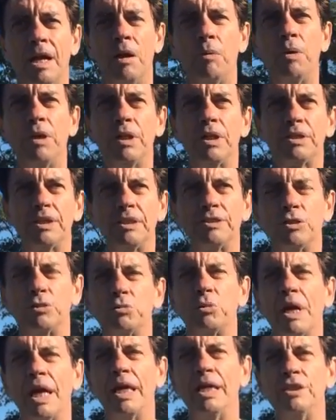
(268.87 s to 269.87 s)
Well, look, there's a
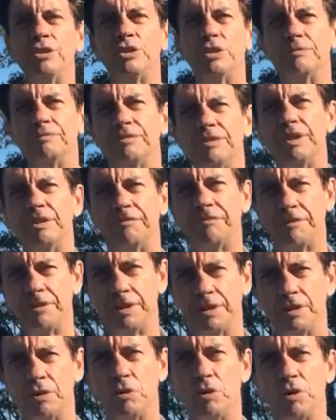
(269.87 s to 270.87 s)
range of different
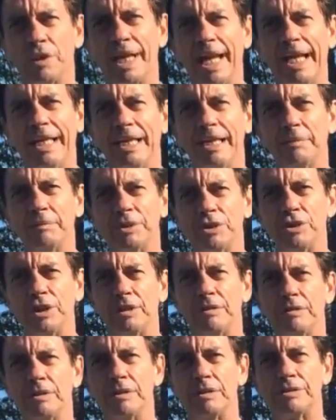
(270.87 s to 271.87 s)
organic
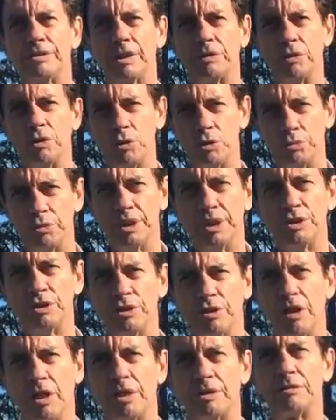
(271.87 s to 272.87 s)
materials. They're all
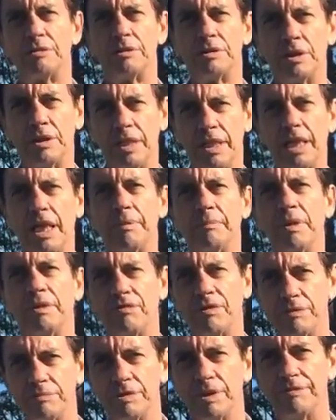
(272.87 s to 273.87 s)
recycled and they're coming
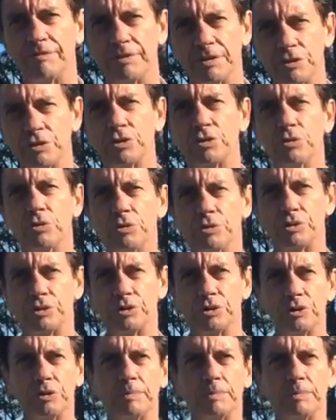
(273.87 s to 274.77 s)
from different sources.